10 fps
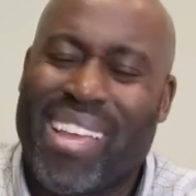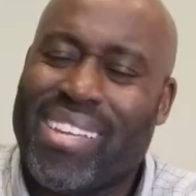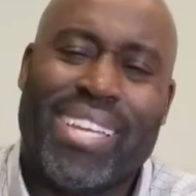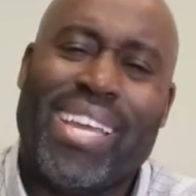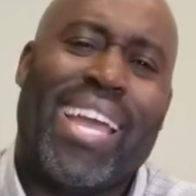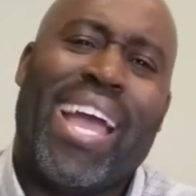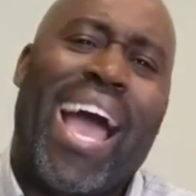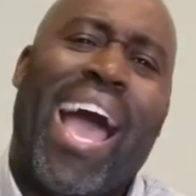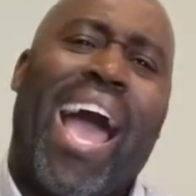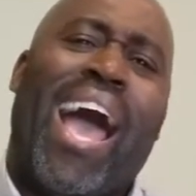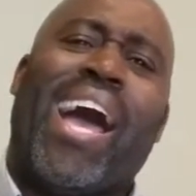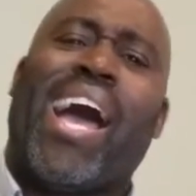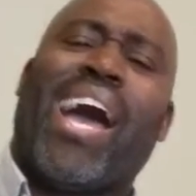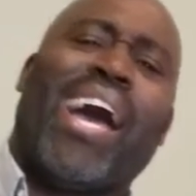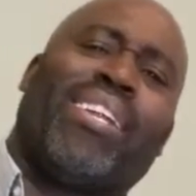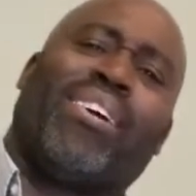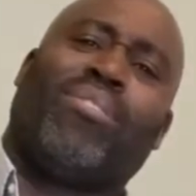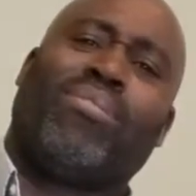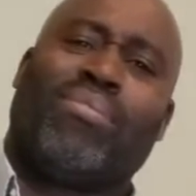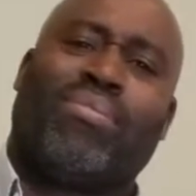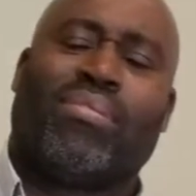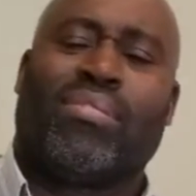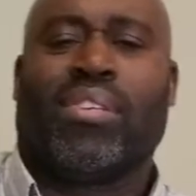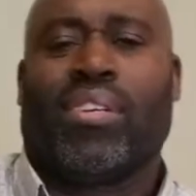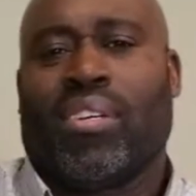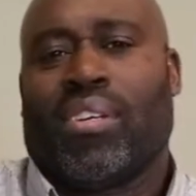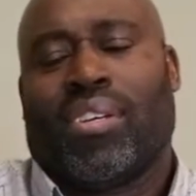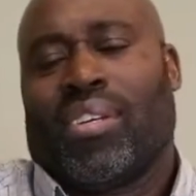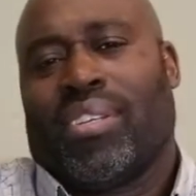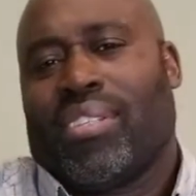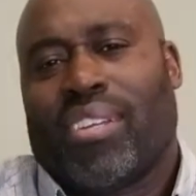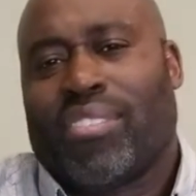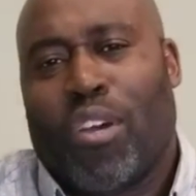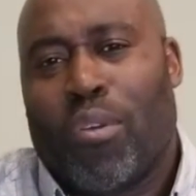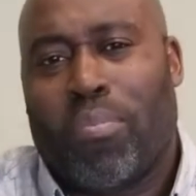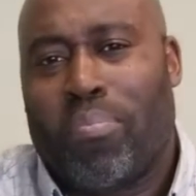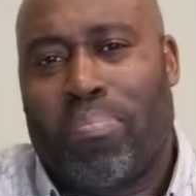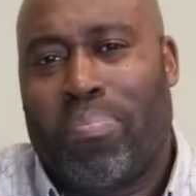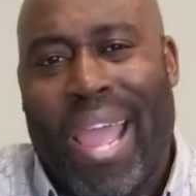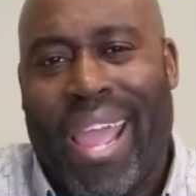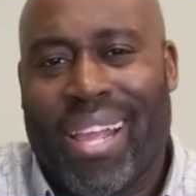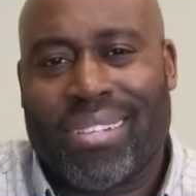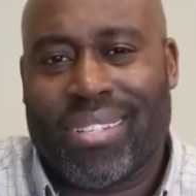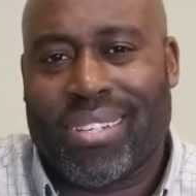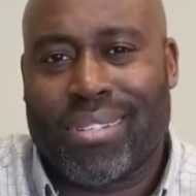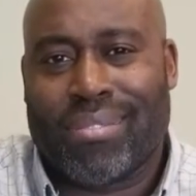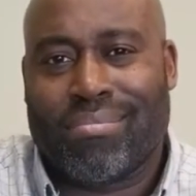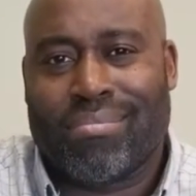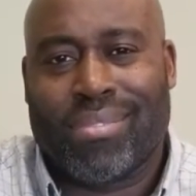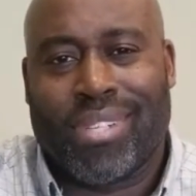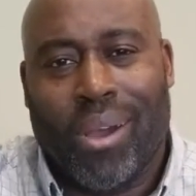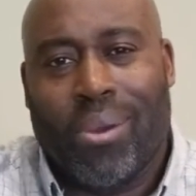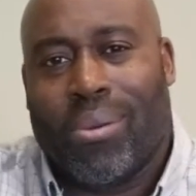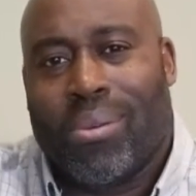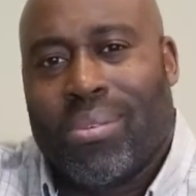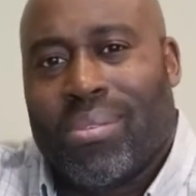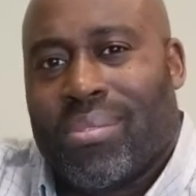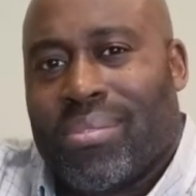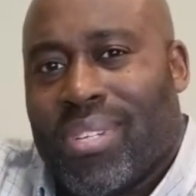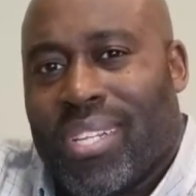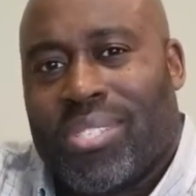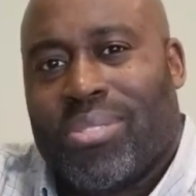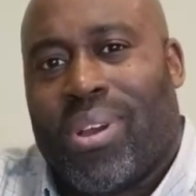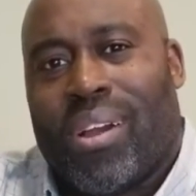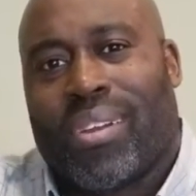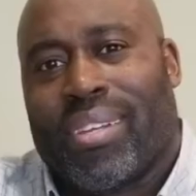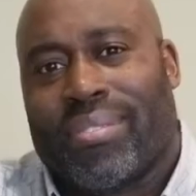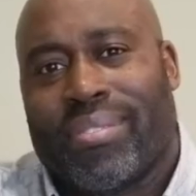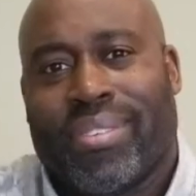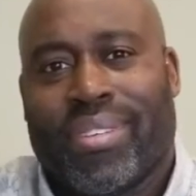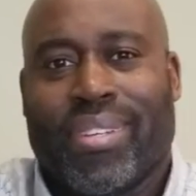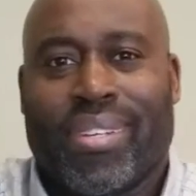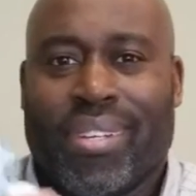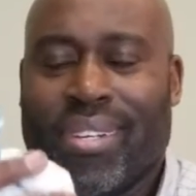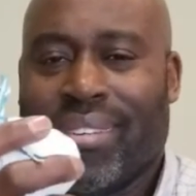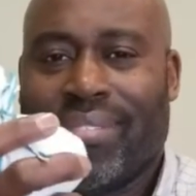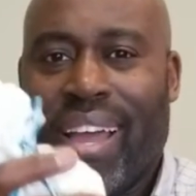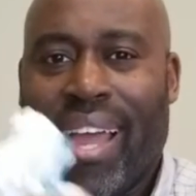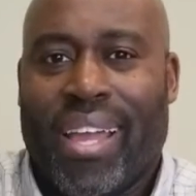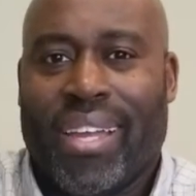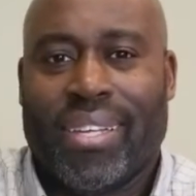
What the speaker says: Yeah, I know. There's no bags of gold that you all can find.